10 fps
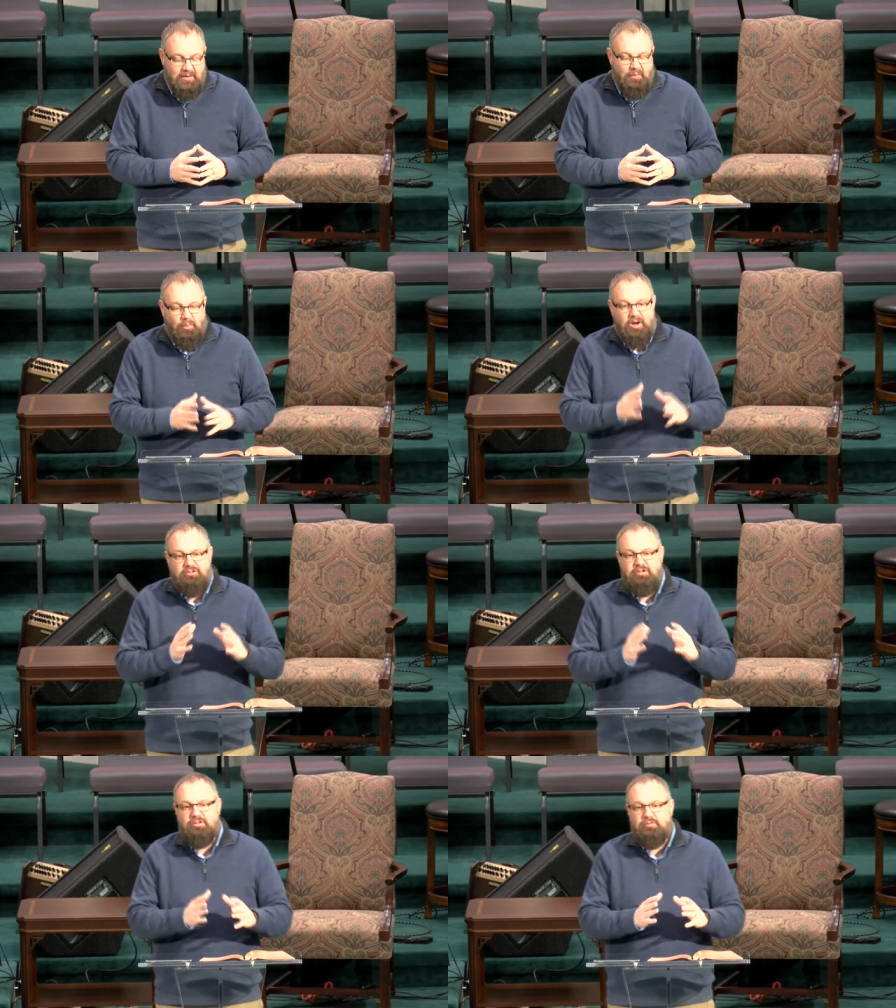
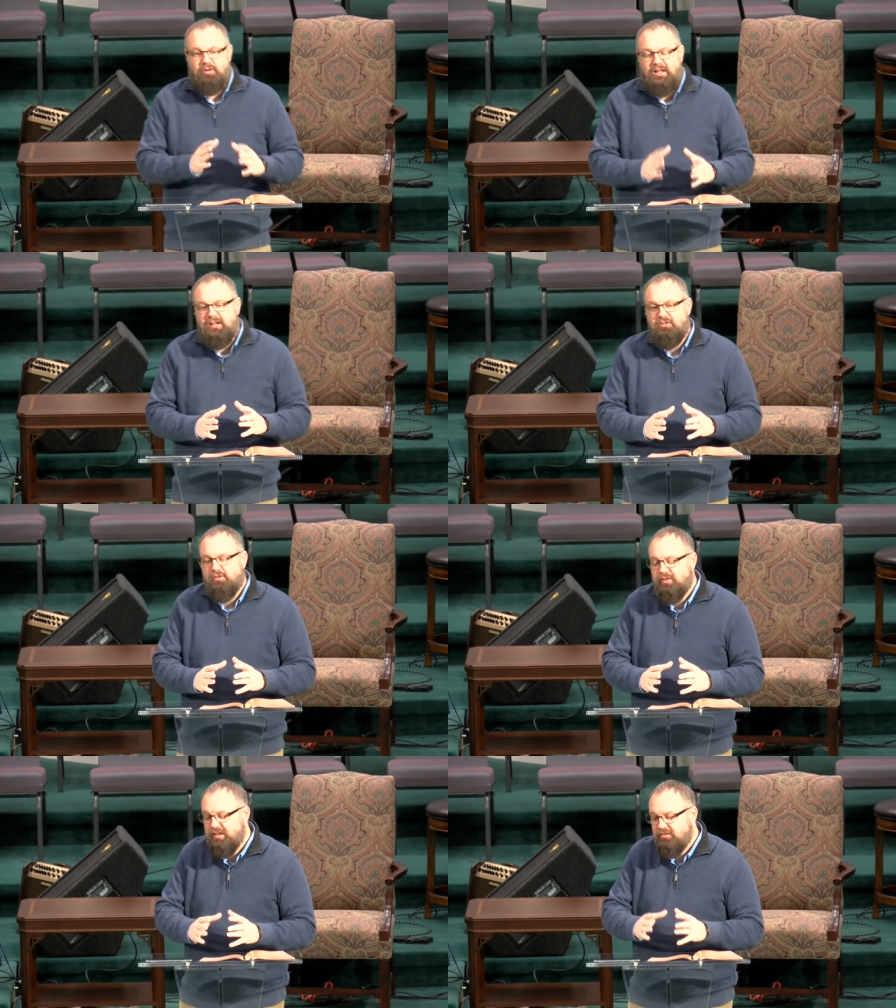what you're really
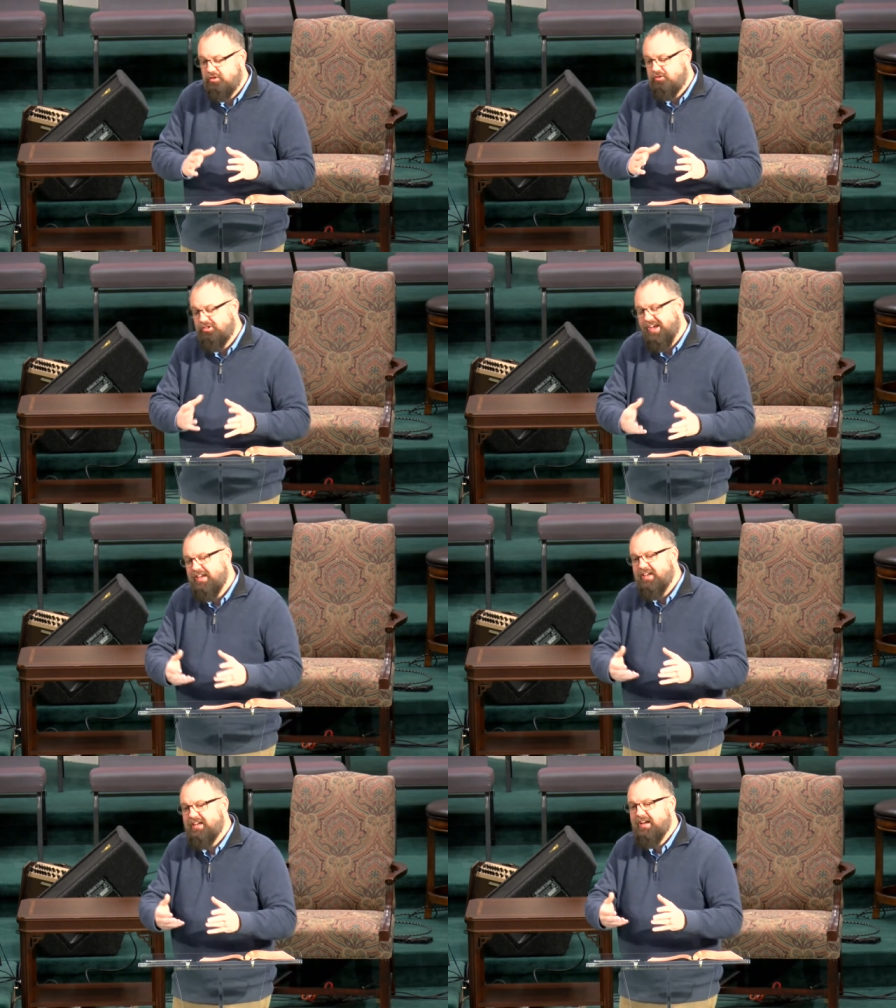doing is you're
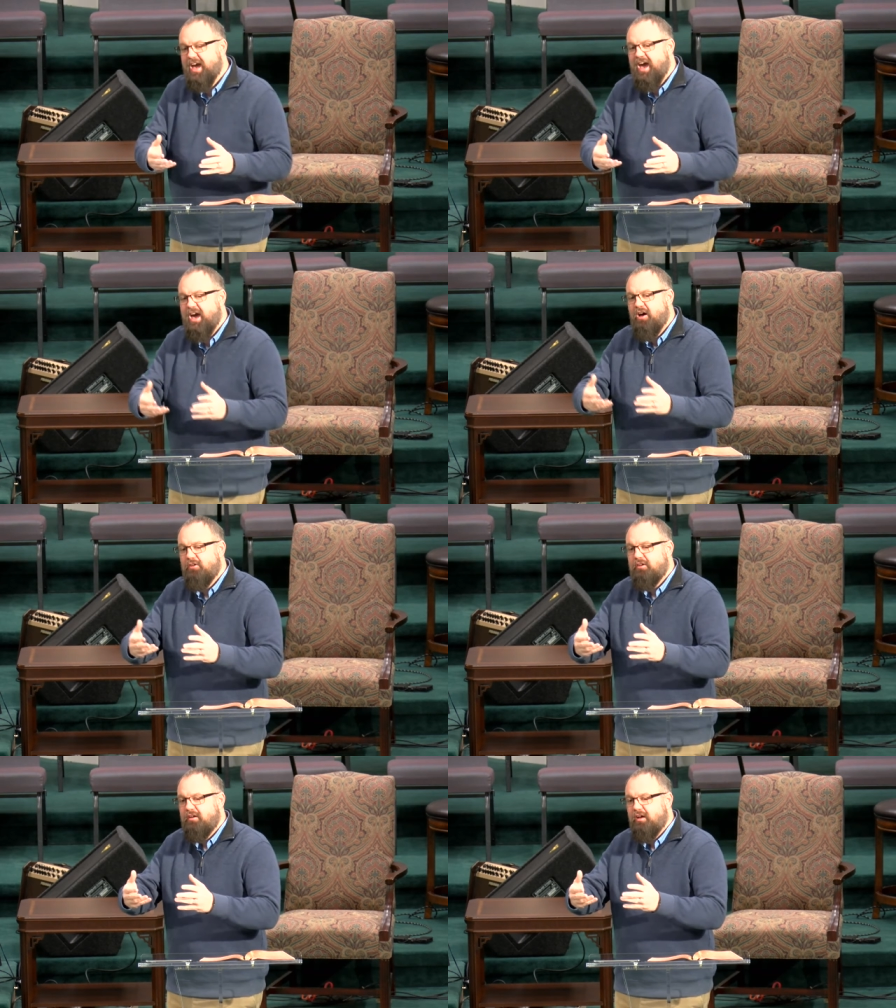taking
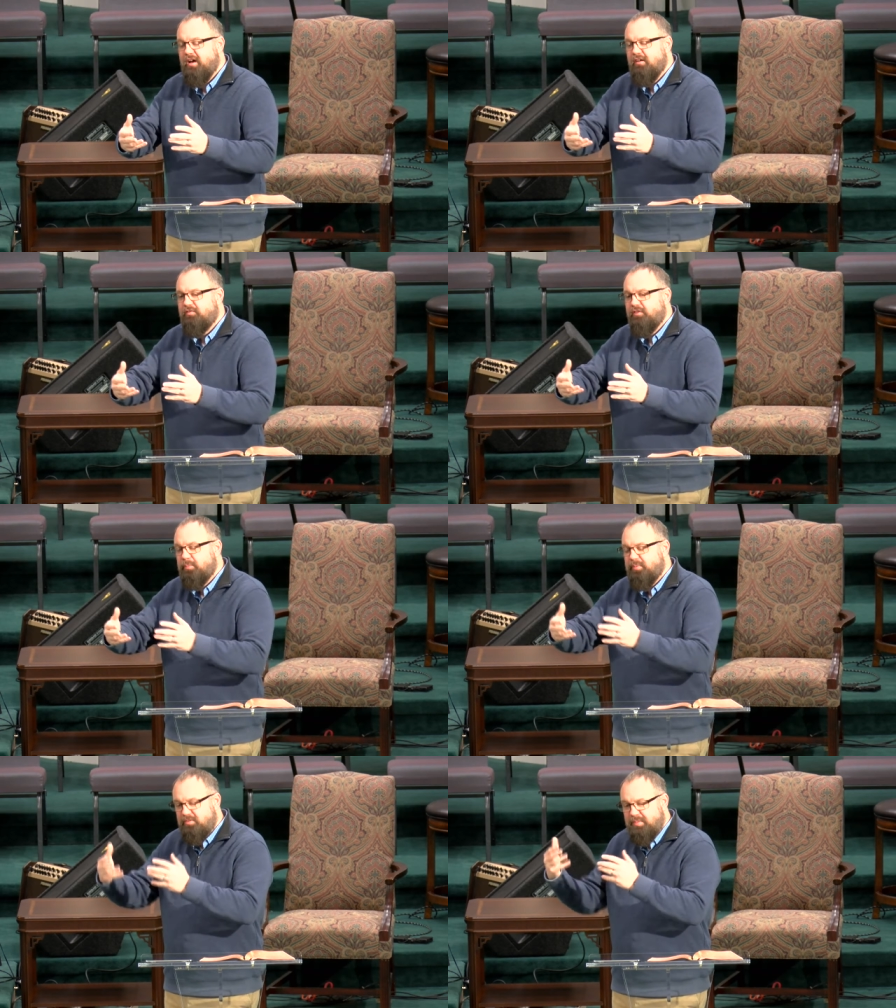out of the
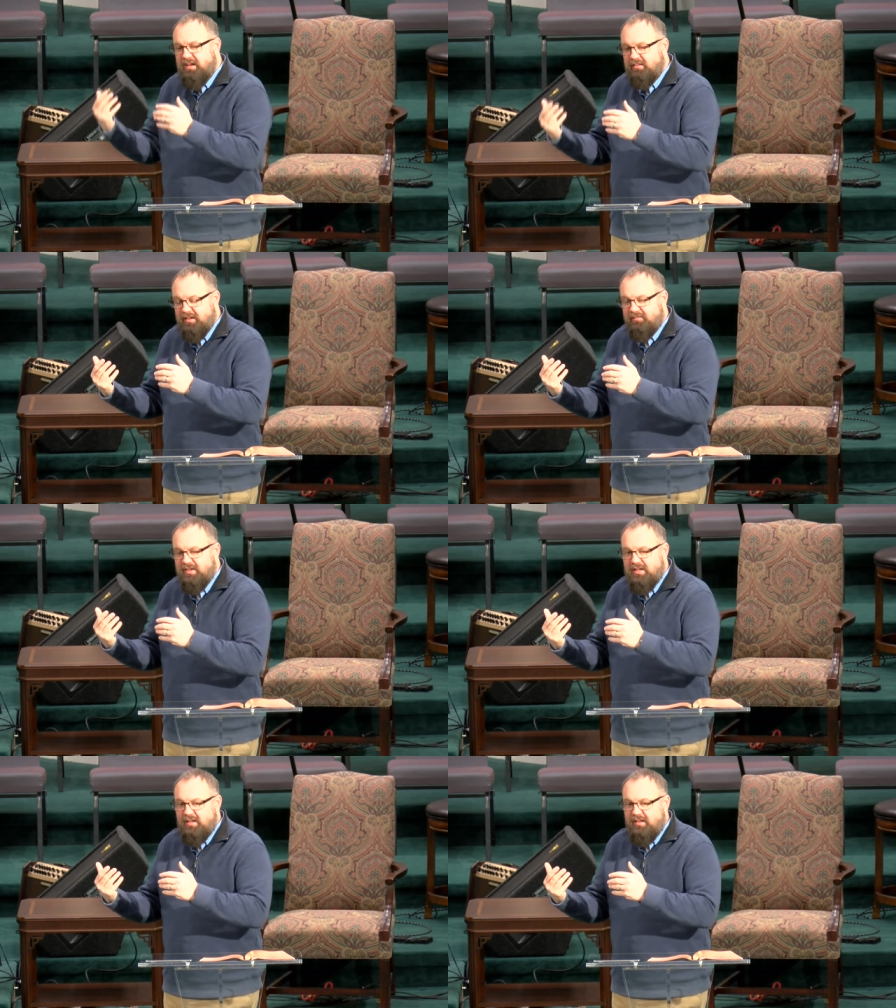perspective
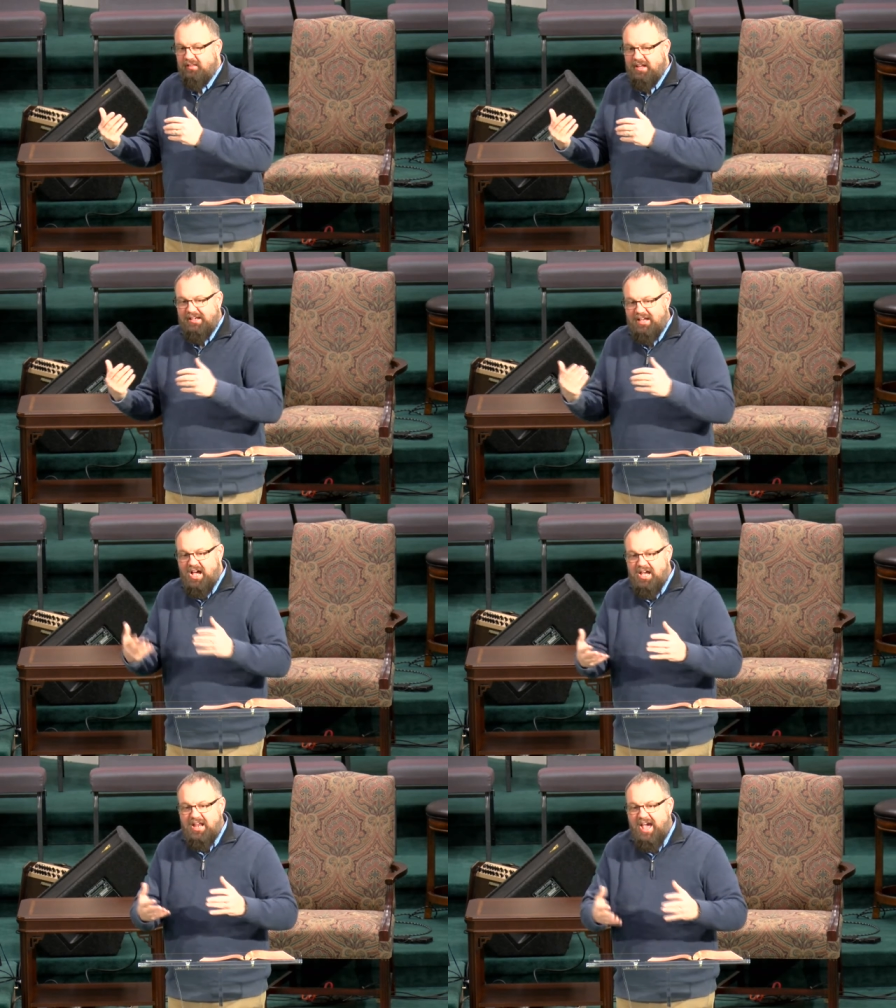that
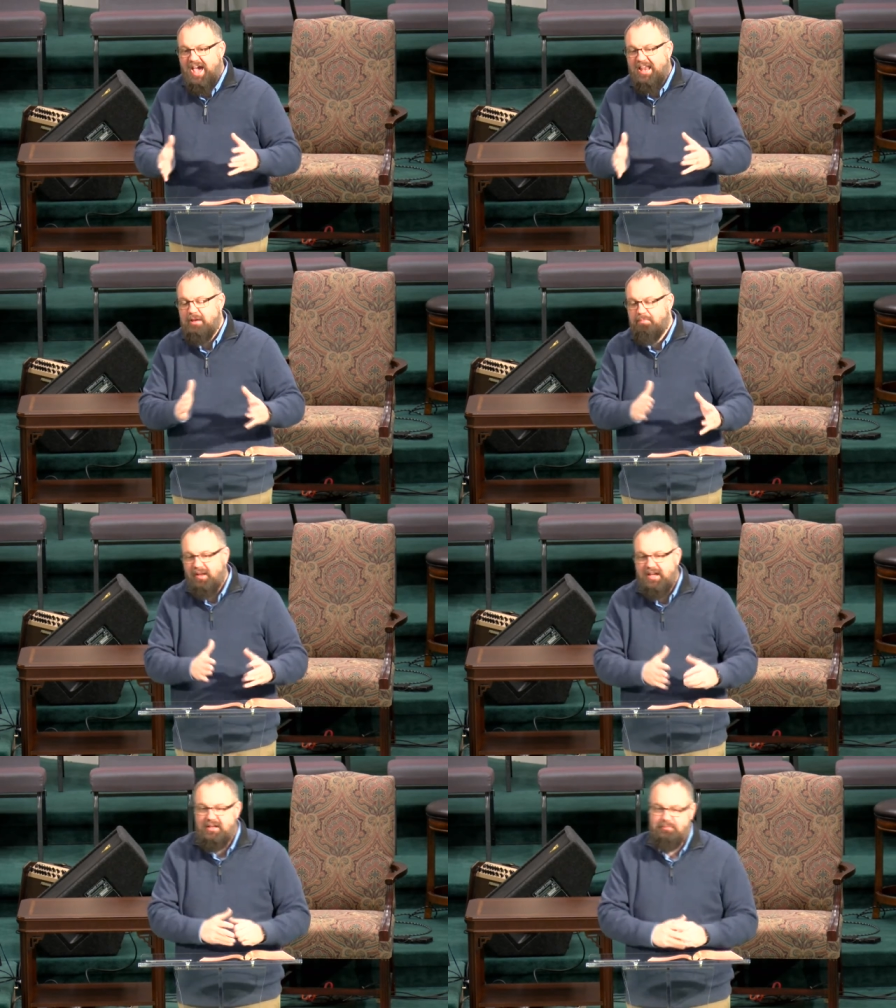God had a
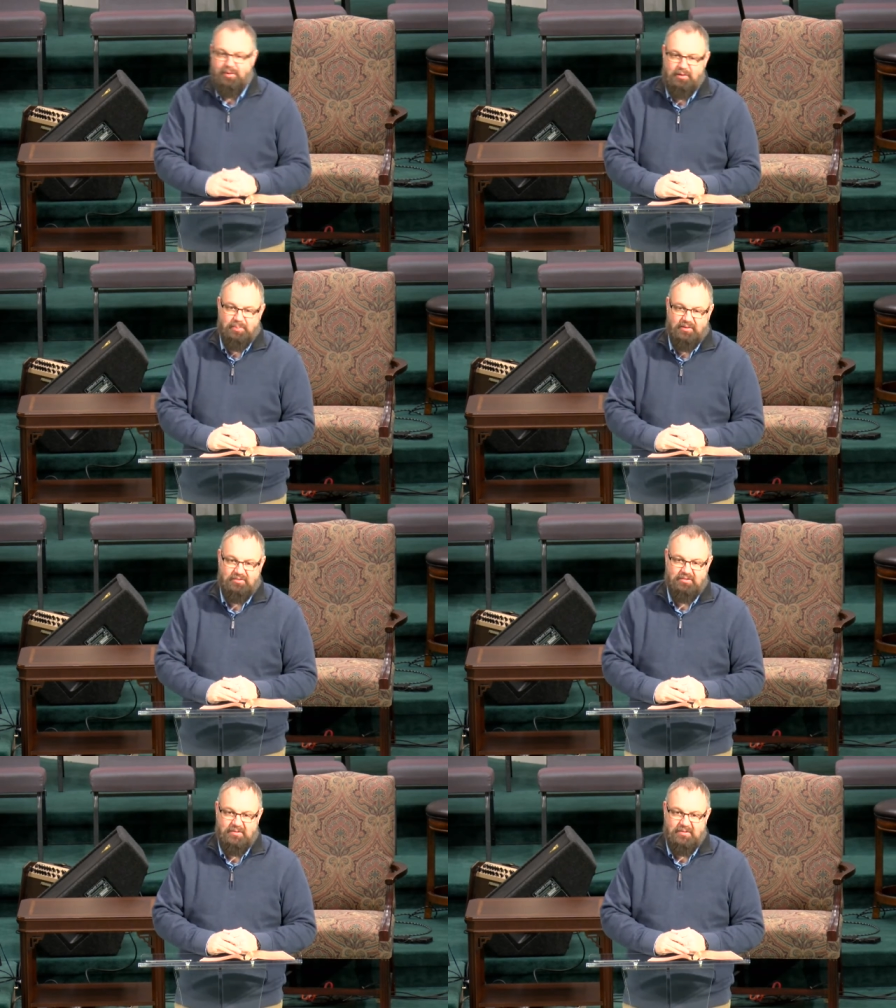plan and purpose.